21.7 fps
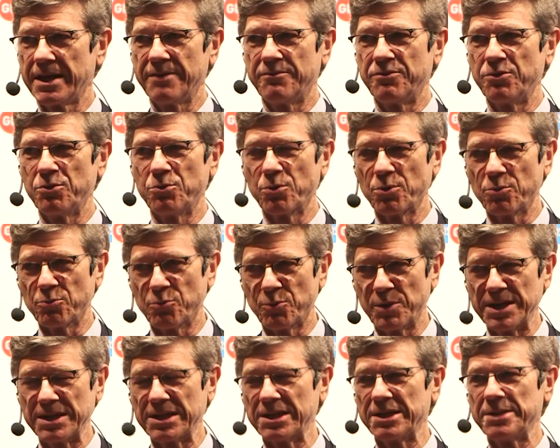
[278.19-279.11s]
If you were
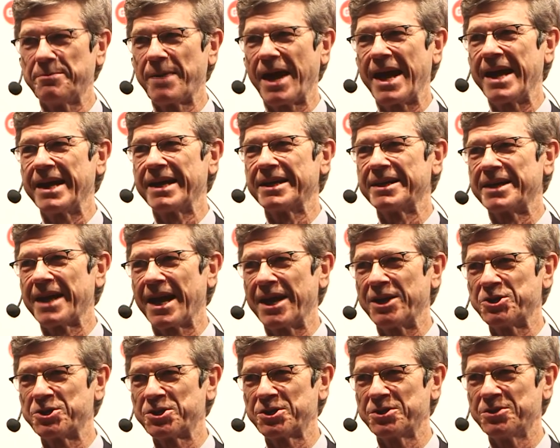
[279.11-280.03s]
really paying
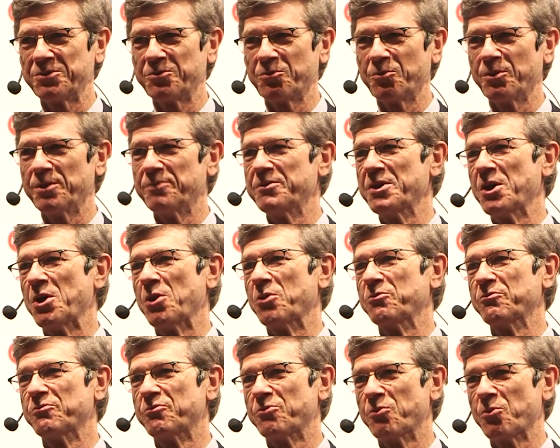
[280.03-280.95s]
attention, we've
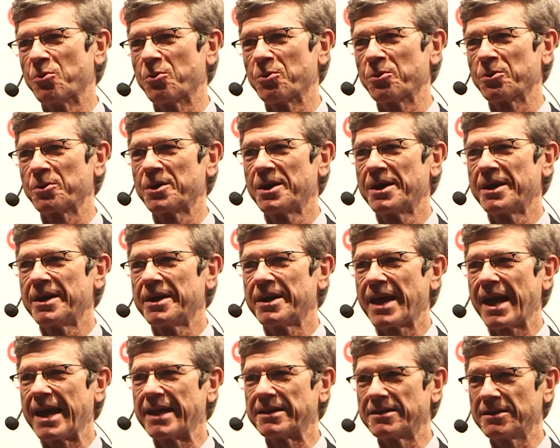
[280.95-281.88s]
known for
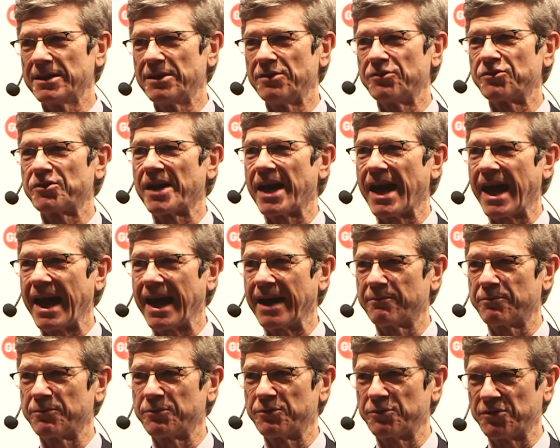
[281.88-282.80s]
at least a
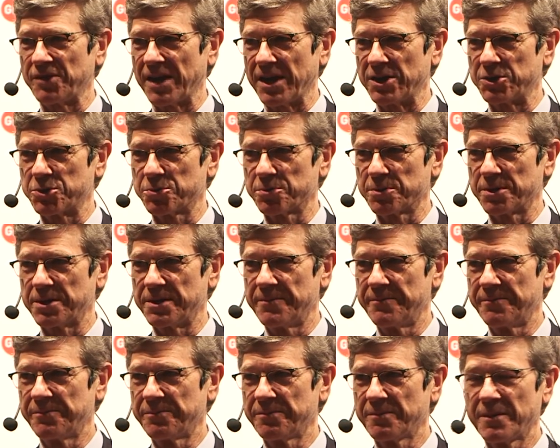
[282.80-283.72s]
half
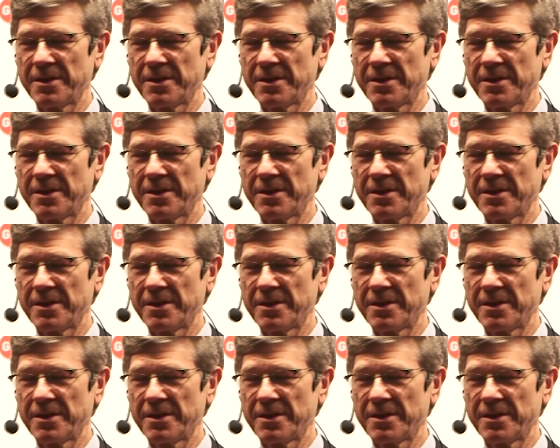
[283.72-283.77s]
century